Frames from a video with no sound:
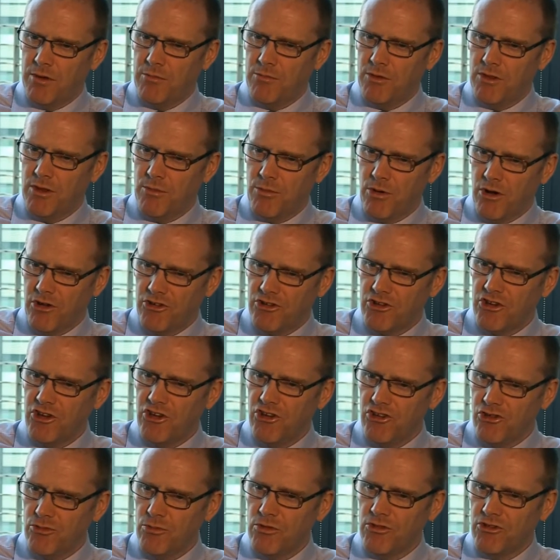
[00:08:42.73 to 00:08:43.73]
but the
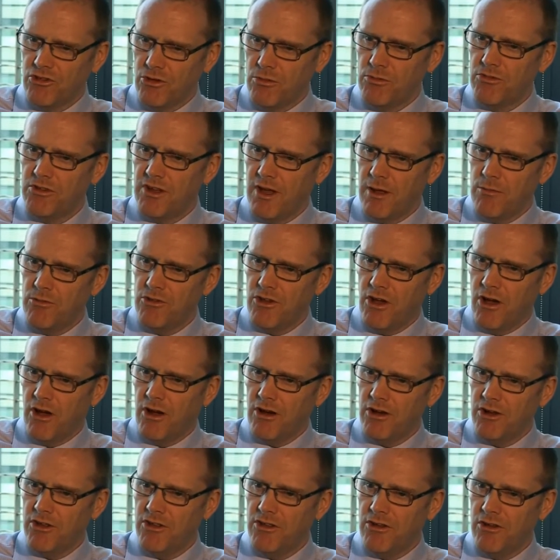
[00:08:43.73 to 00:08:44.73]
prosecution will sometimes
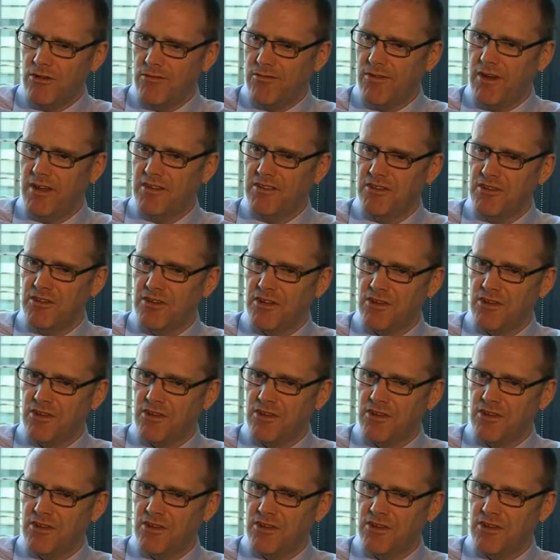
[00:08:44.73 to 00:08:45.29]
argue the defendant